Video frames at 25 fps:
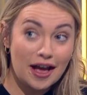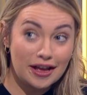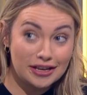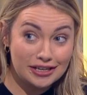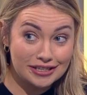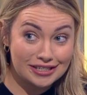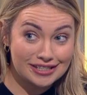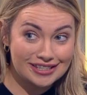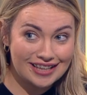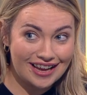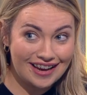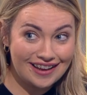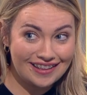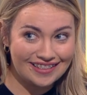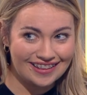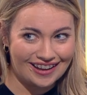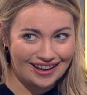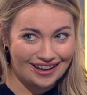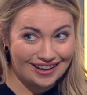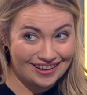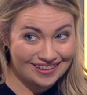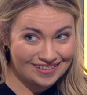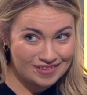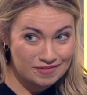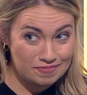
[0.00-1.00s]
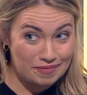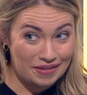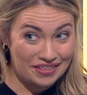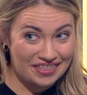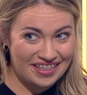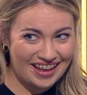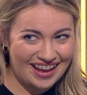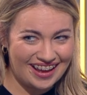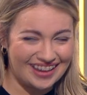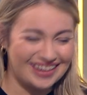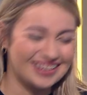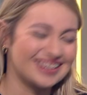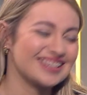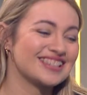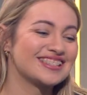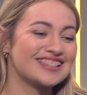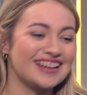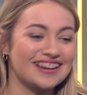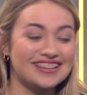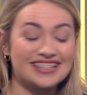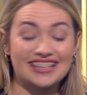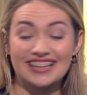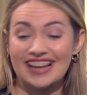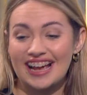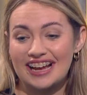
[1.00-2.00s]
you say that, but then,
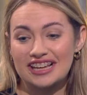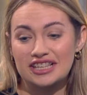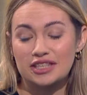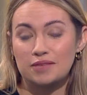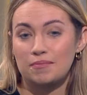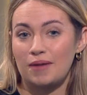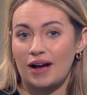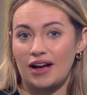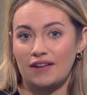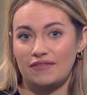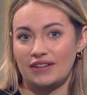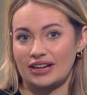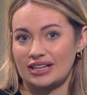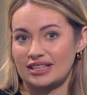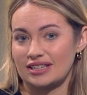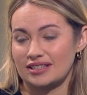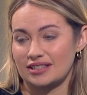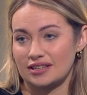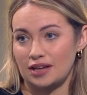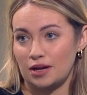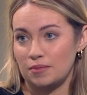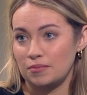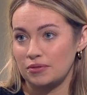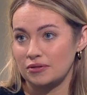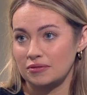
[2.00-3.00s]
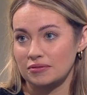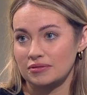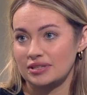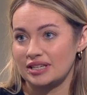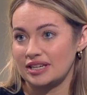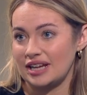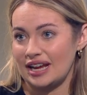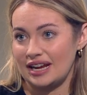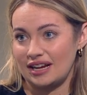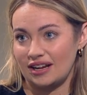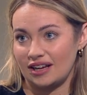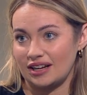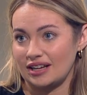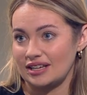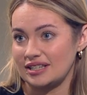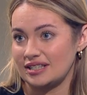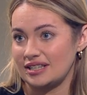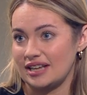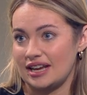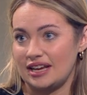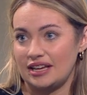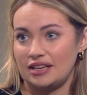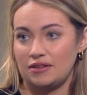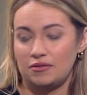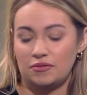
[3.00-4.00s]
so today is the perfect example. Today, like I
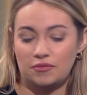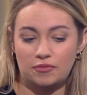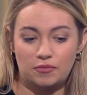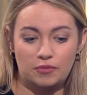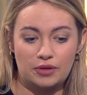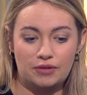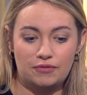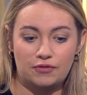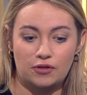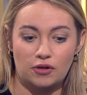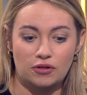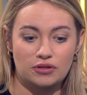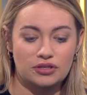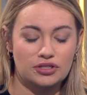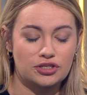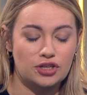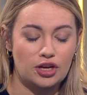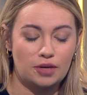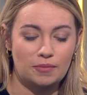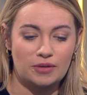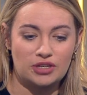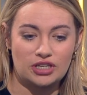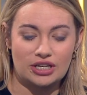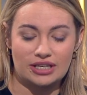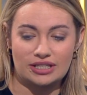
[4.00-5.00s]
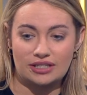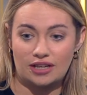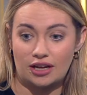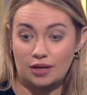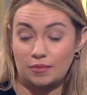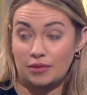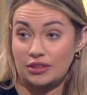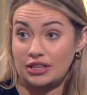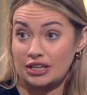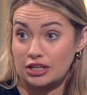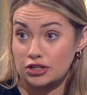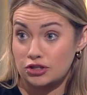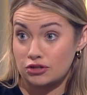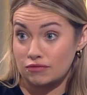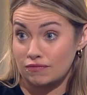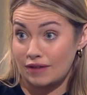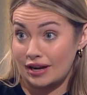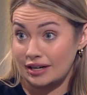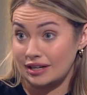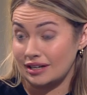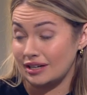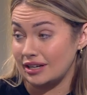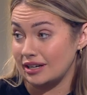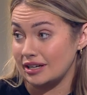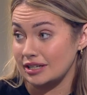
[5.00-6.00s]
say, we've got so much excitement. The
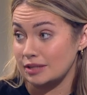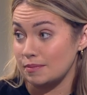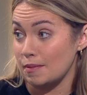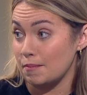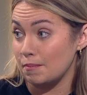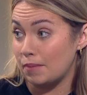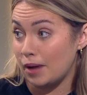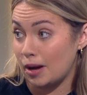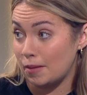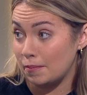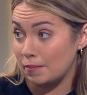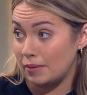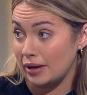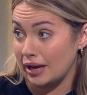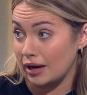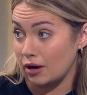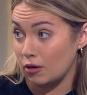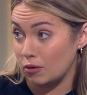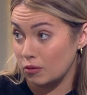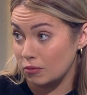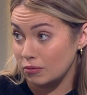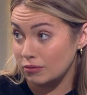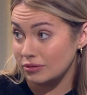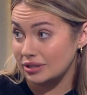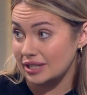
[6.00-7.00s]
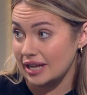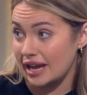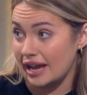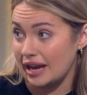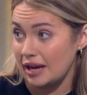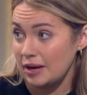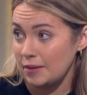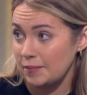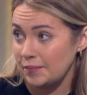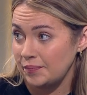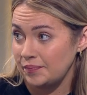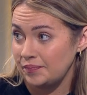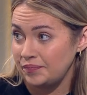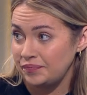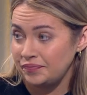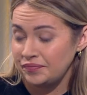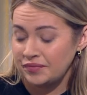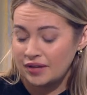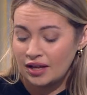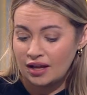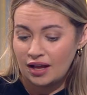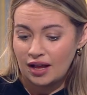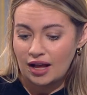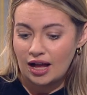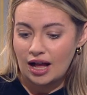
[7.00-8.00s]
adrenaline has been pumping all day
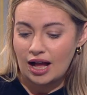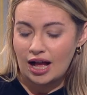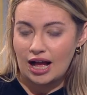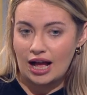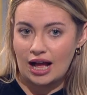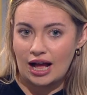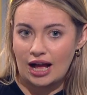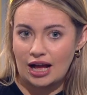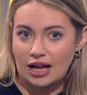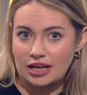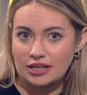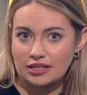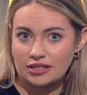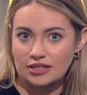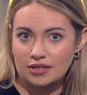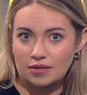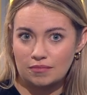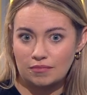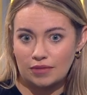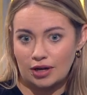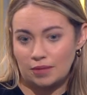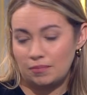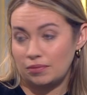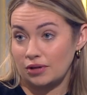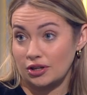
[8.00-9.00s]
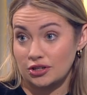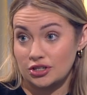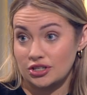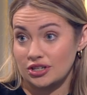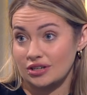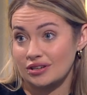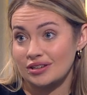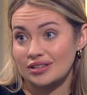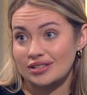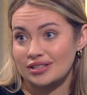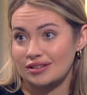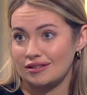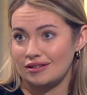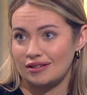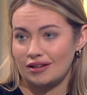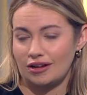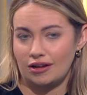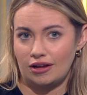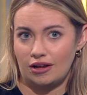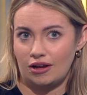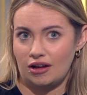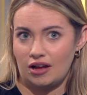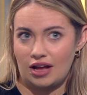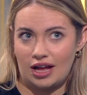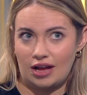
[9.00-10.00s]
and my blood sugars
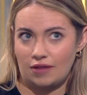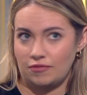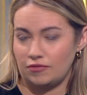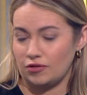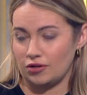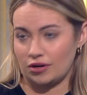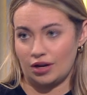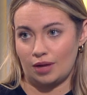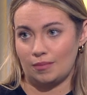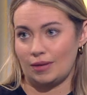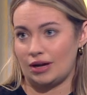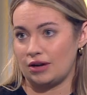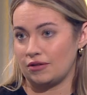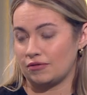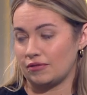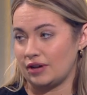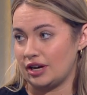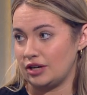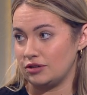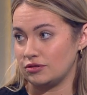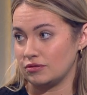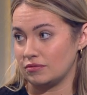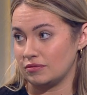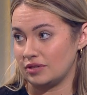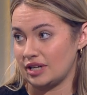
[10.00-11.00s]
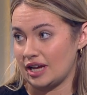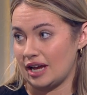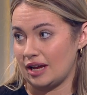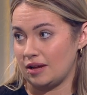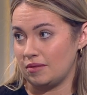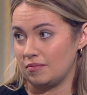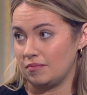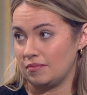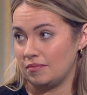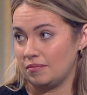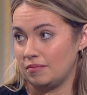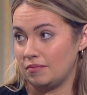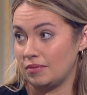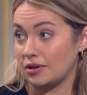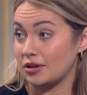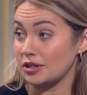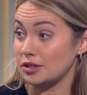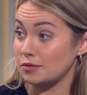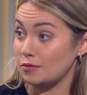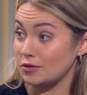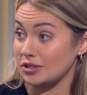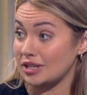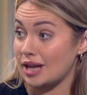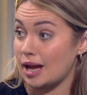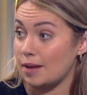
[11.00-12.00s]
have not come out of range all day.
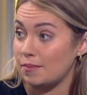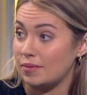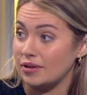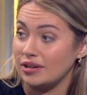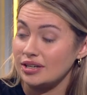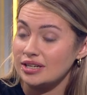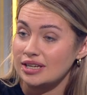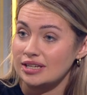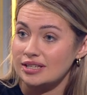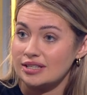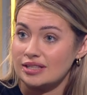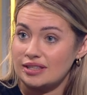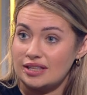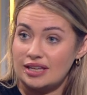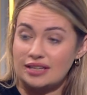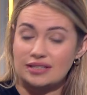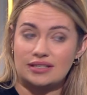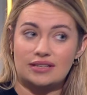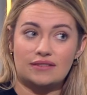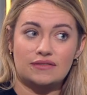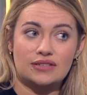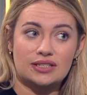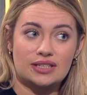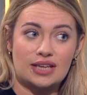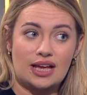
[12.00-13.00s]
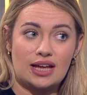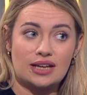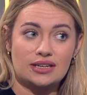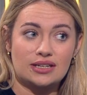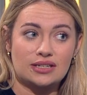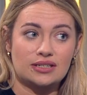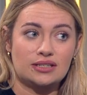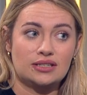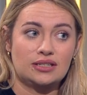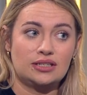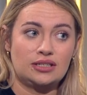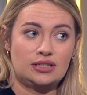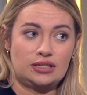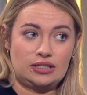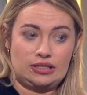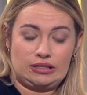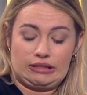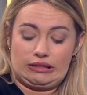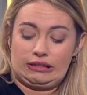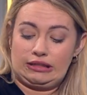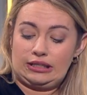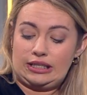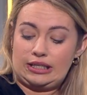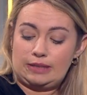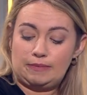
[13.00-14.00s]
Because what's happened is this has said,
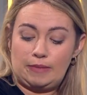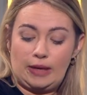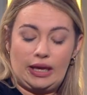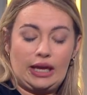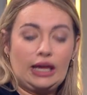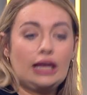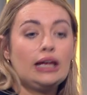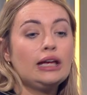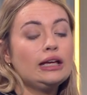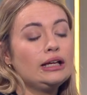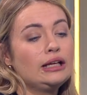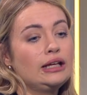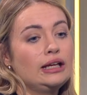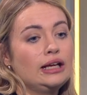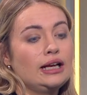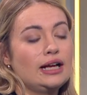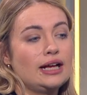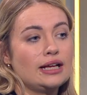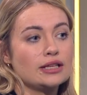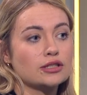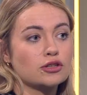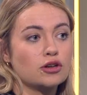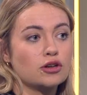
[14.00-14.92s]
this bit here has